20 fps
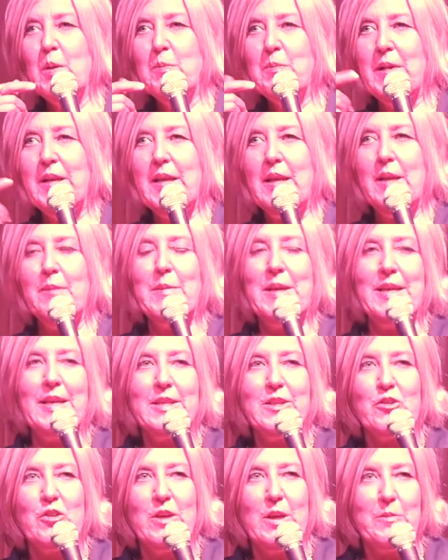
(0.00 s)
My, my
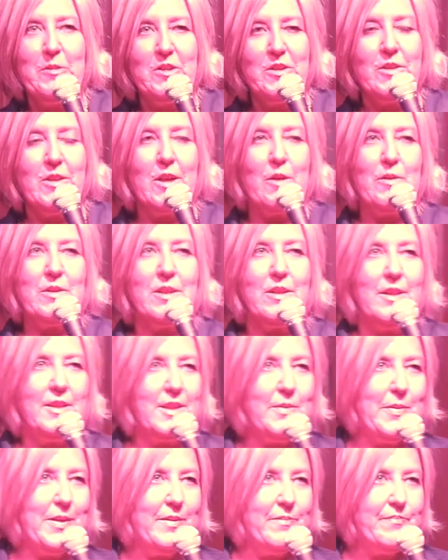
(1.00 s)
next door neighbors thought I was a
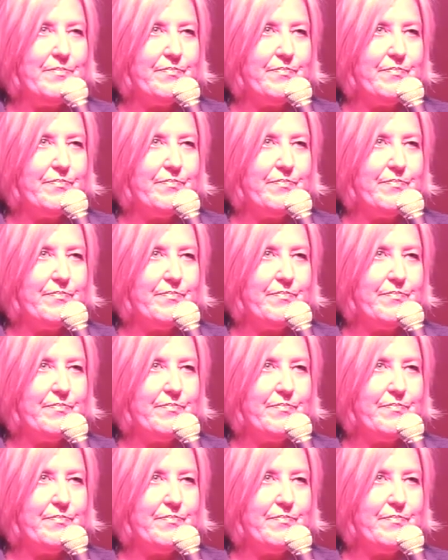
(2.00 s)
lesbian.